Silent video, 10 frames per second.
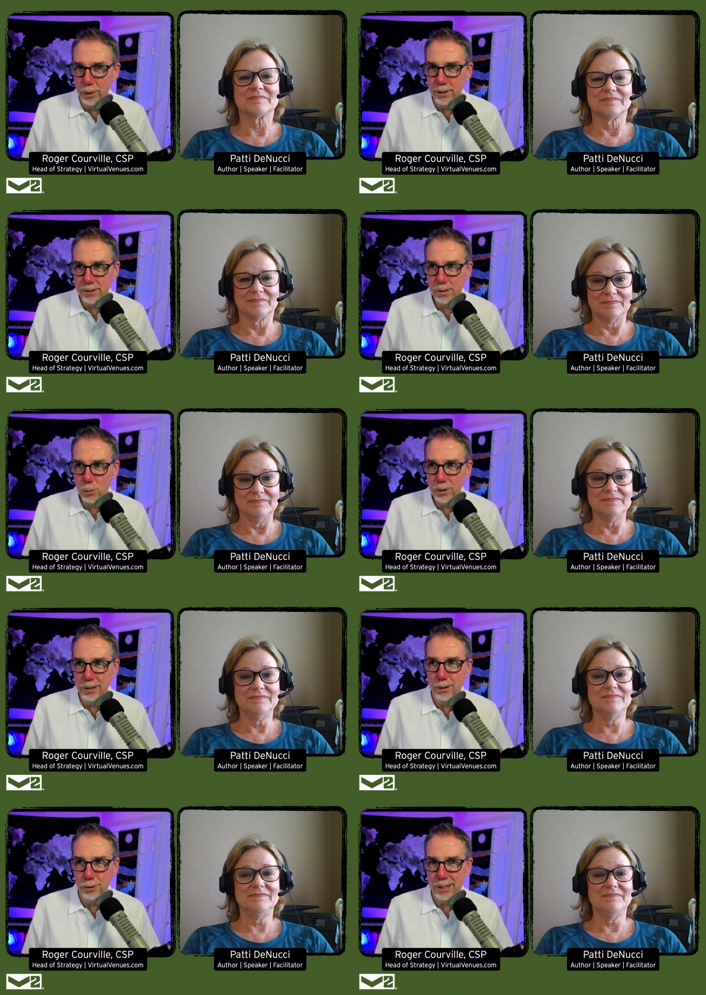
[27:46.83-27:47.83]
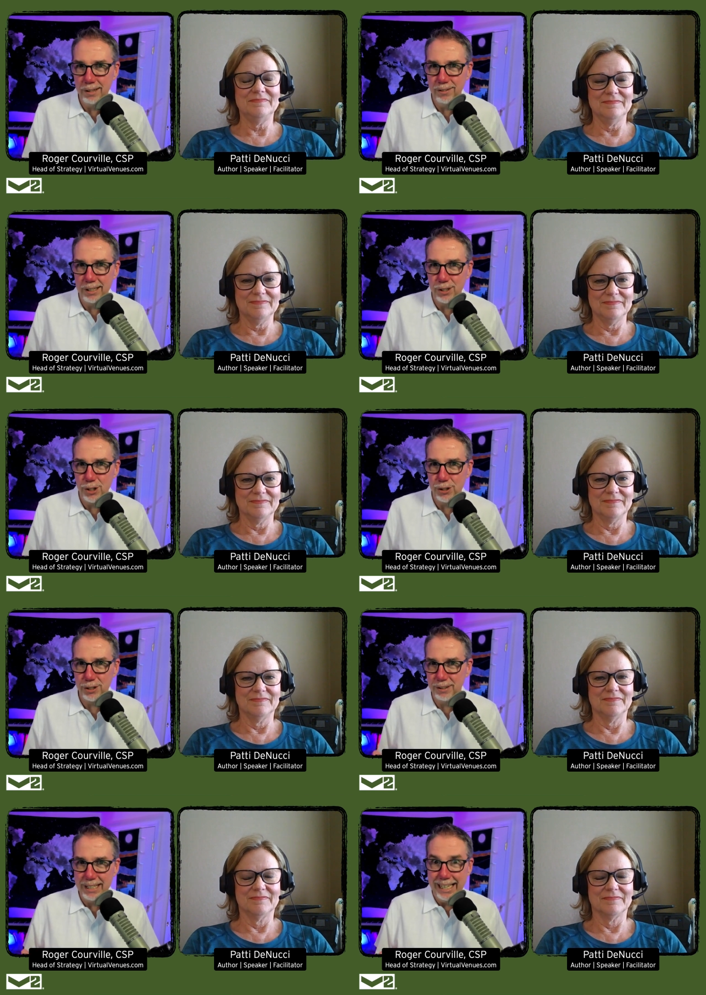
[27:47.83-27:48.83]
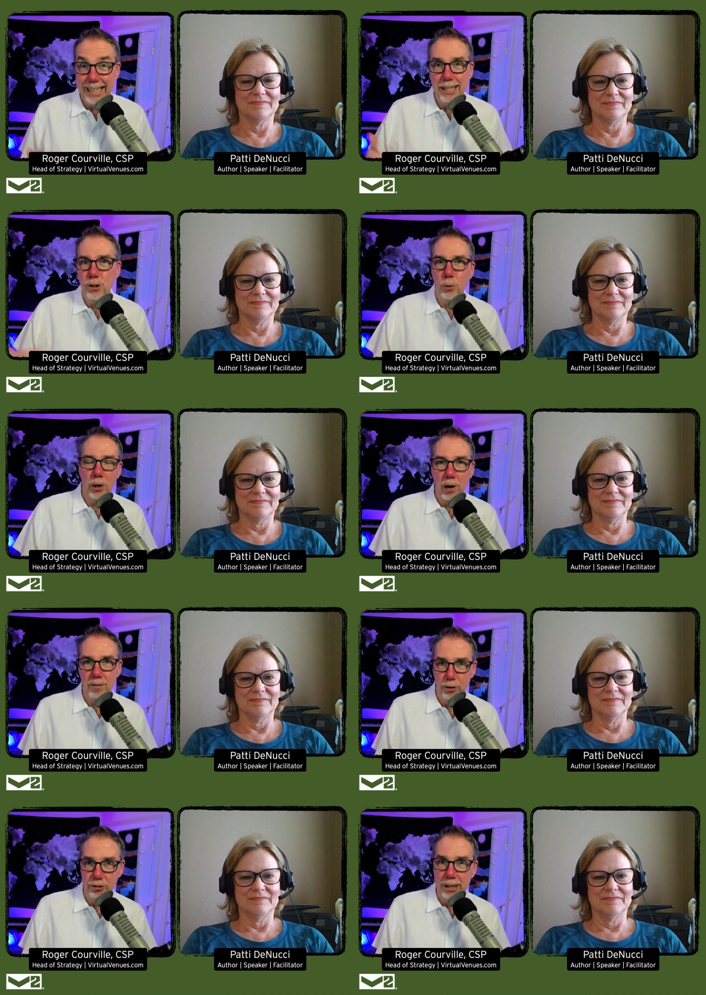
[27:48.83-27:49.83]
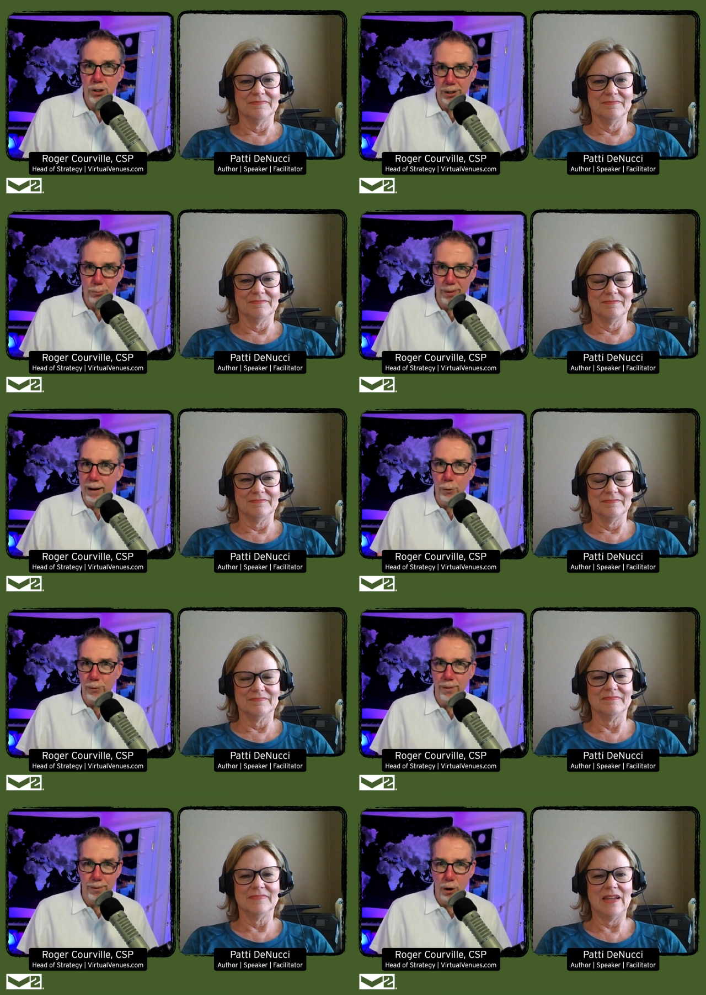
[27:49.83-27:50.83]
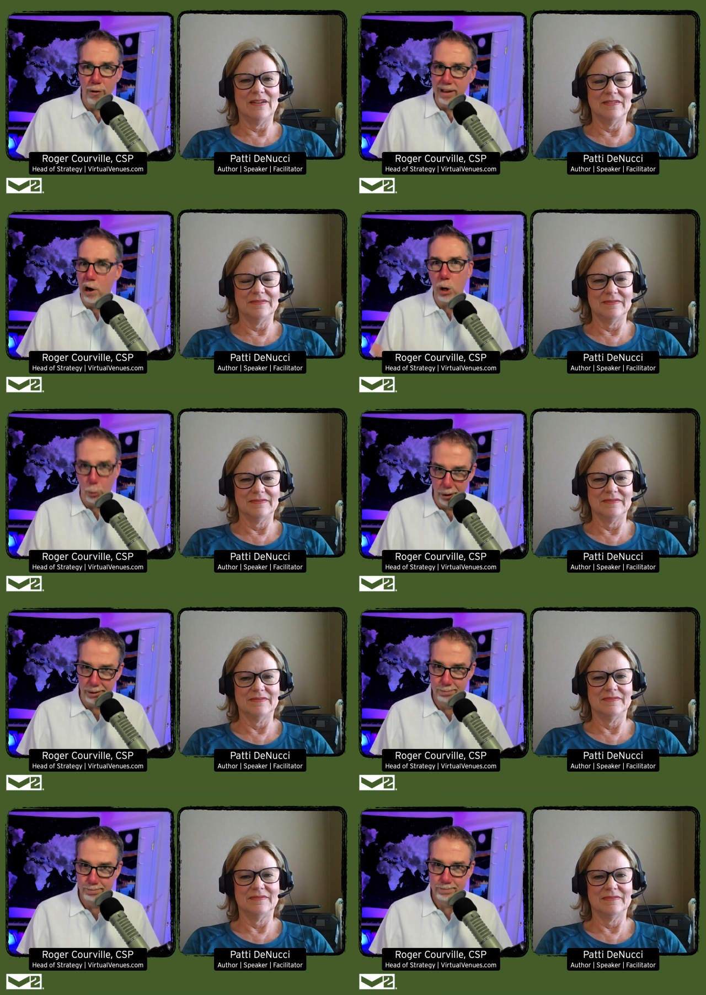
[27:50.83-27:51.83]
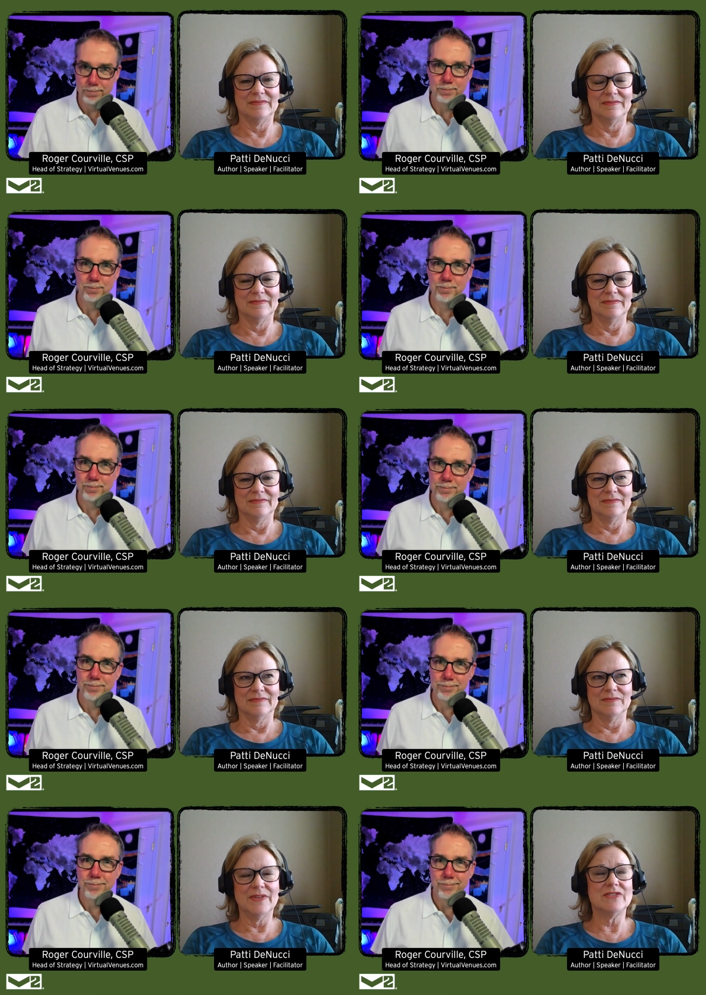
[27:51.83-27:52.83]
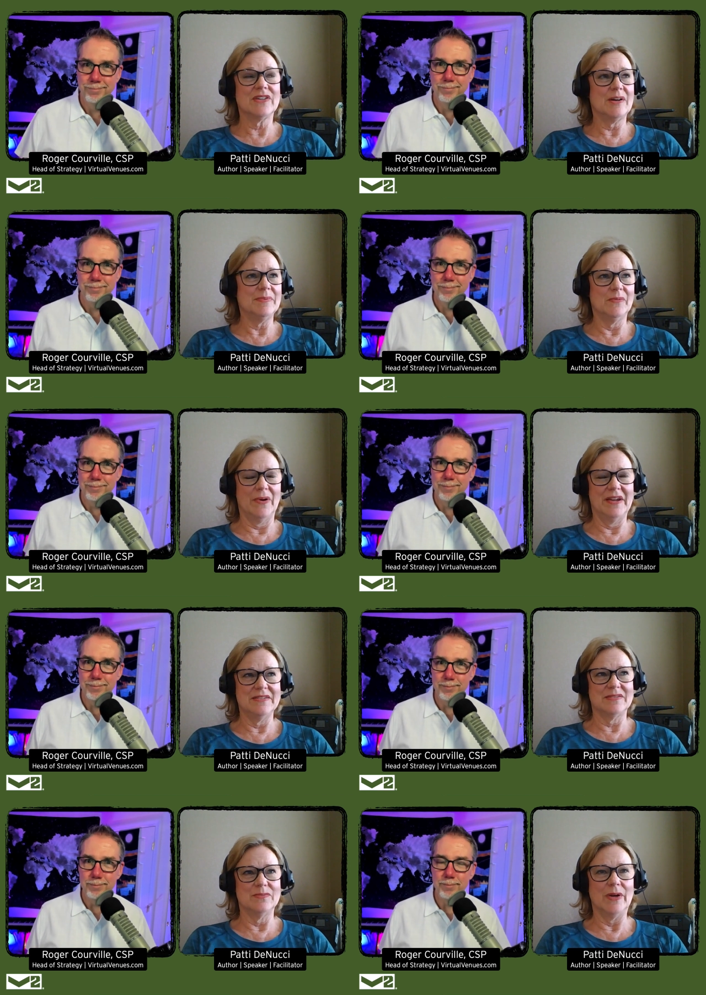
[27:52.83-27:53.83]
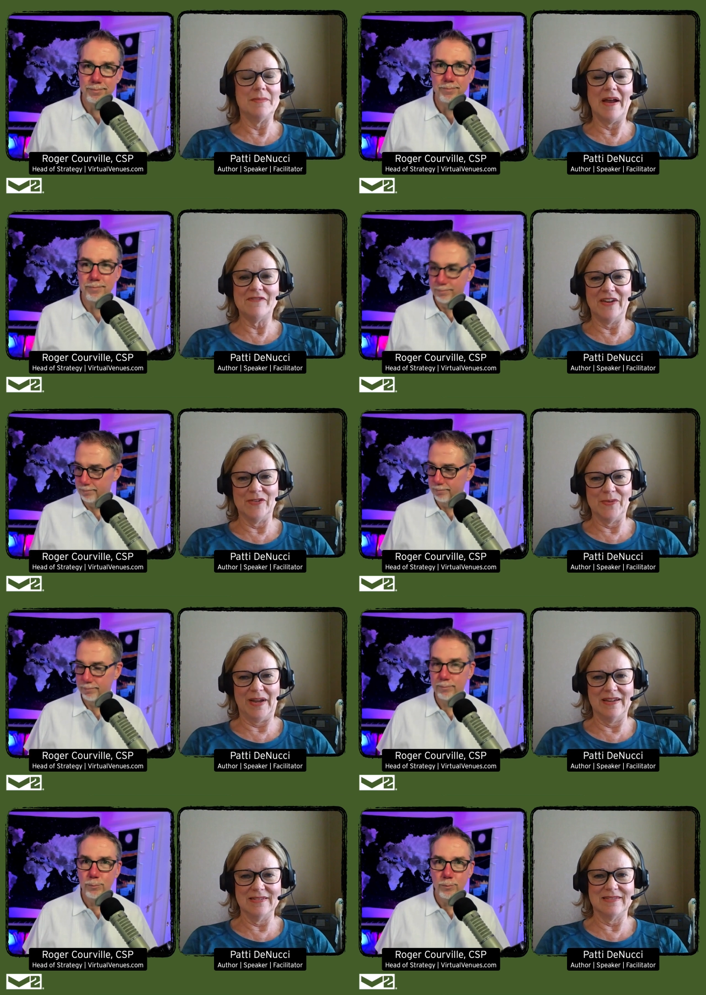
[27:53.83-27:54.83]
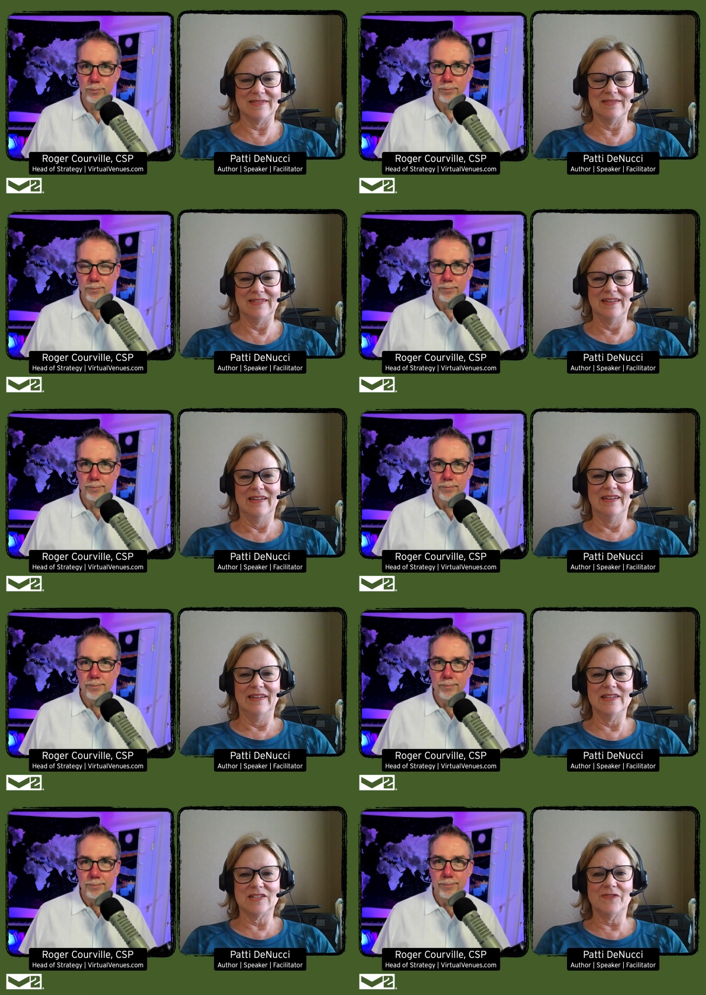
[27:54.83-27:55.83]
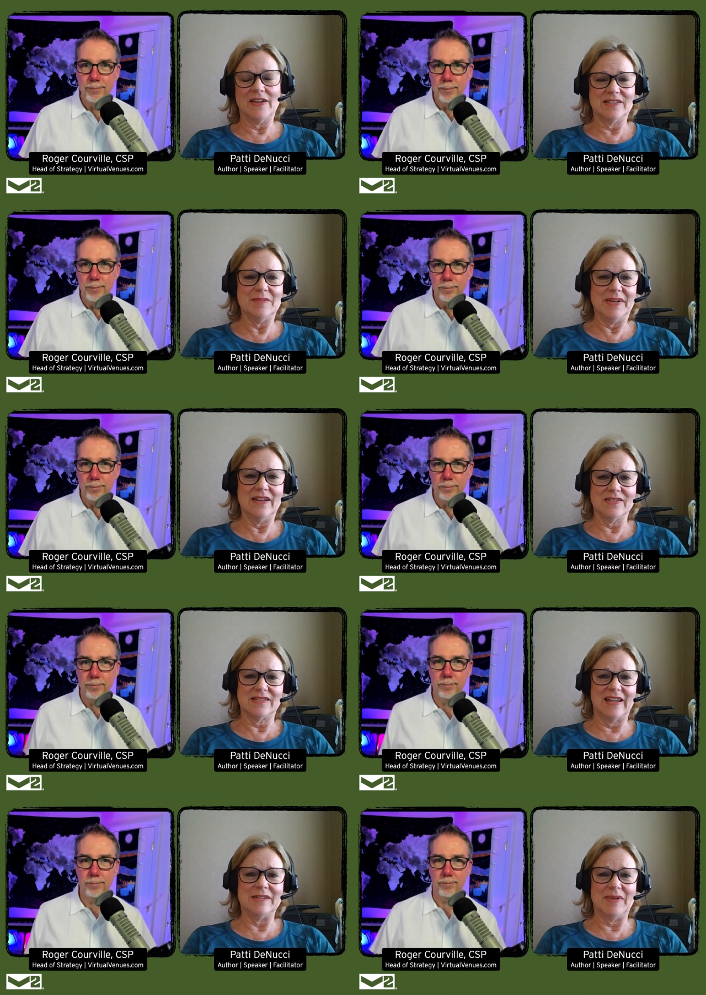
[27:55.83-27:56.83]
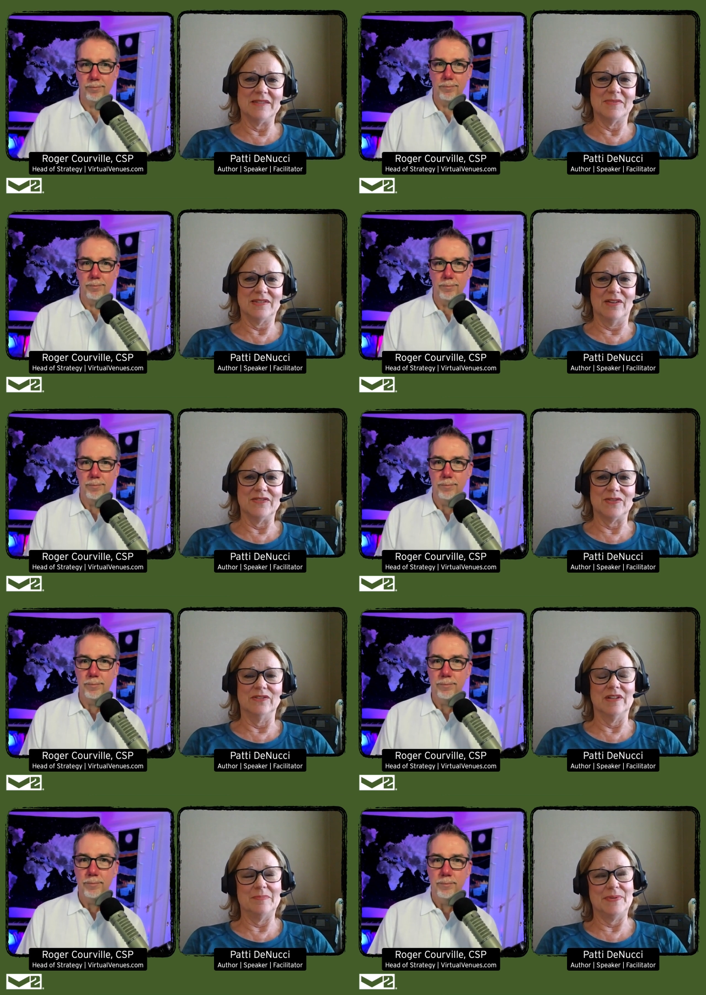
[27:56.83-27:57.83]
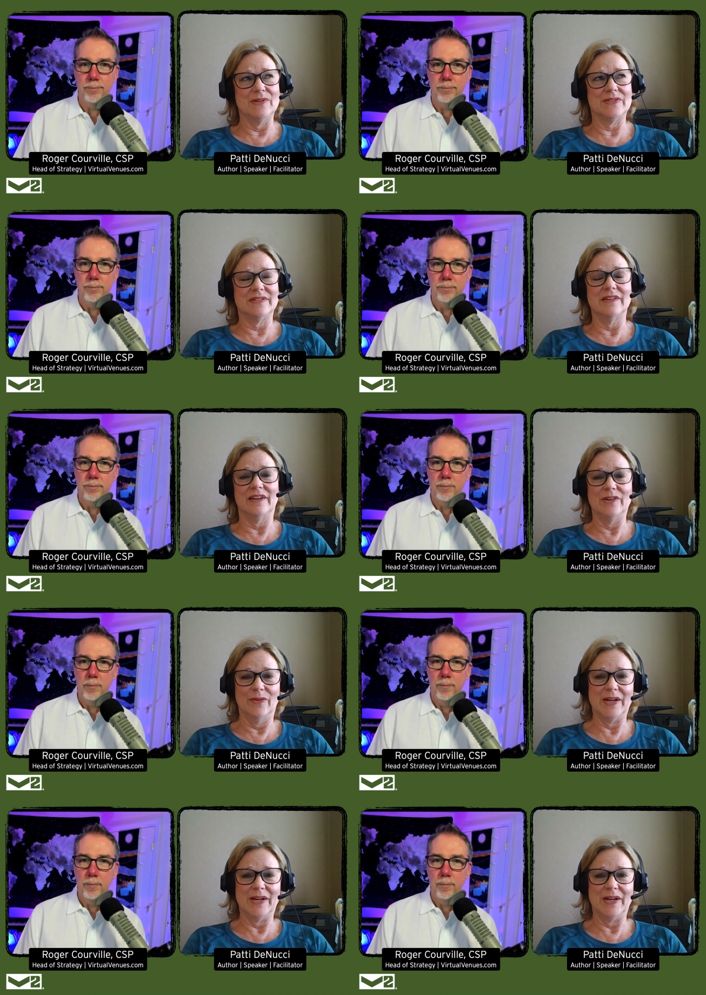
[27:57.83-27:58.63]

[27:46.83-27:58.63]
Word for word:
Speaker 1: what does someone do to even just get into a conversation without all yeah. the awkward
Speaker 2: well there's a couple of ways one of my favorite ways is to find somebody else standing by themselves who appears to not know